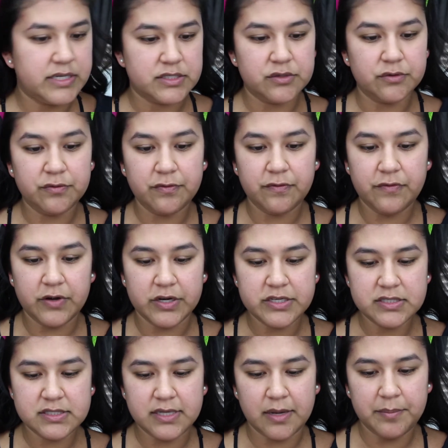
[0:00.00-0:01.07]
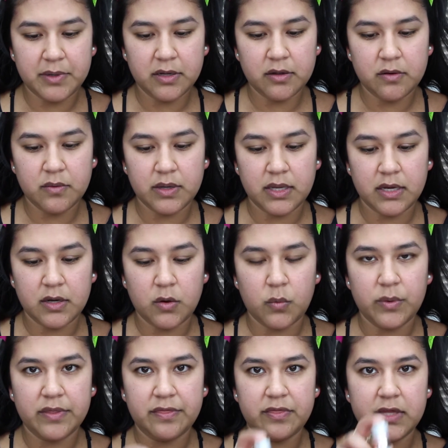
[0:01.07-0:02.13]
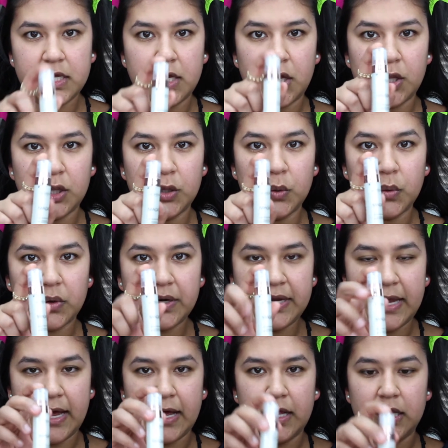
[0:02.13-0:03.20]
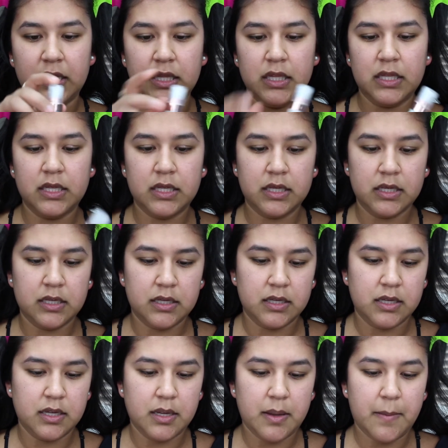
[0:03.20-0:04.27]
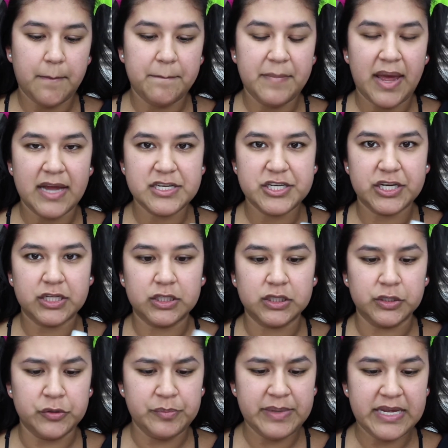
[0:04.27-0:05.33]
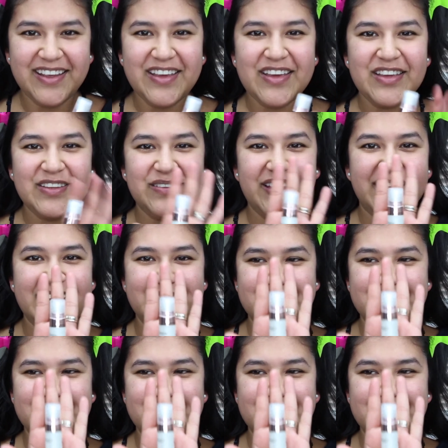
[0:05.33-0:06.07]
right, so first I'm gonna go in with the L'Oreal Magic Lumi. You can't